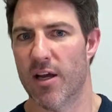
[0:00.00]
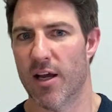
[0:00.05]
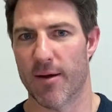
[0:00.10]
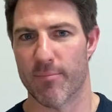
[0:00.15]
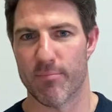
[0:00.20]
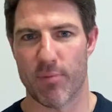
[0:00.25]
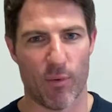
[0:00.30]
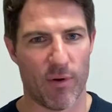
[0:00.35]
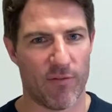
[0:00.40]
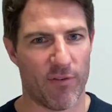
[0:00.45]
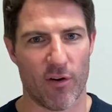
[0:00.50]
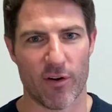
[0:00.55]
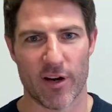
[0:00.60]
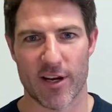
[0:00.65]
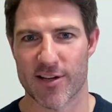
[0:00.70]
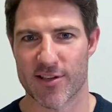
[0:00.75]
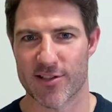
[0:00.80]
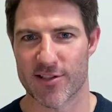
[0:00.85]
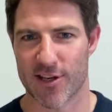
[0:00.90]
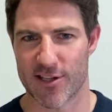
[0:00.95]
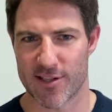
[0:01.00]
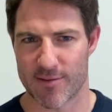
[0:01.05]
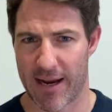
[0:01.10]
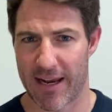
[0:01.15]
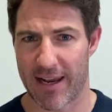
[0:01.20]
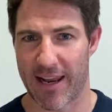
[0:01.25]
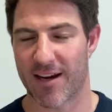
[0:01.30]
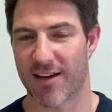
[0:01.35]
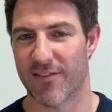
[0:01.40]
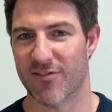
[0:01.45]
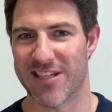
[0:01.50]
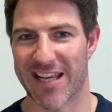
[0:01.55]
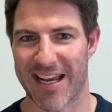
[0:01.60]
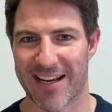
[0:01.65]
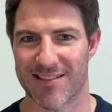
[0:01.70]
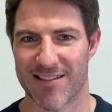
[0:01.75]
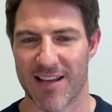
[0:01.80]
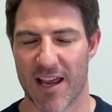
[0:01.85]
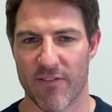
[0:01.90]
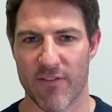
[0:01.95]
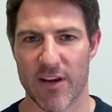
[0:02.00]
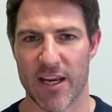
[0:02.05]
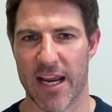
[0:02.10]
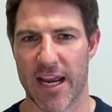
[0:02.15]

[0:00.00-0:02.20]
but we've already discussed my lack of tech savvy,